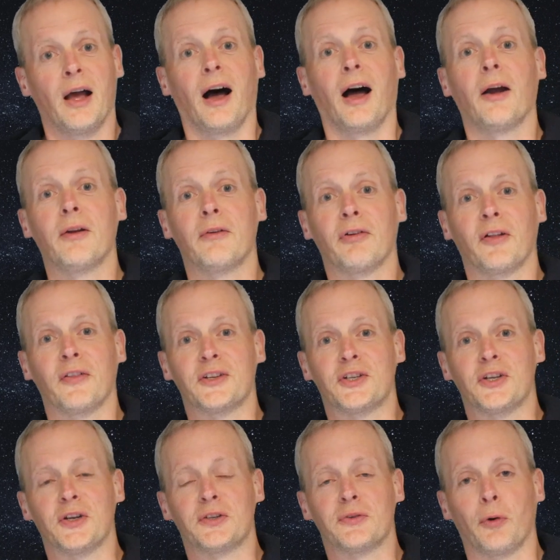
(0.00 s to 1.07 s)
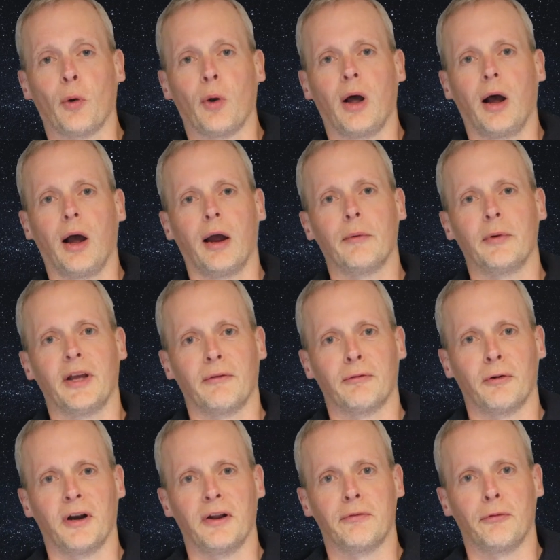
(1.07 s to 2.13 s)
I hope you found this useful. I hope you have
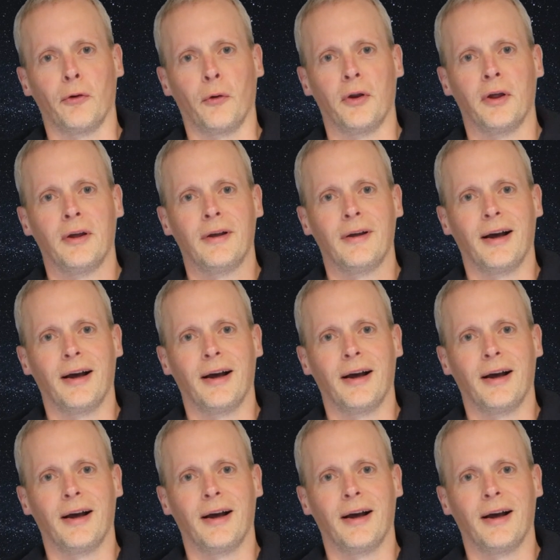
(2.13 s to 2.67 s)
great fun,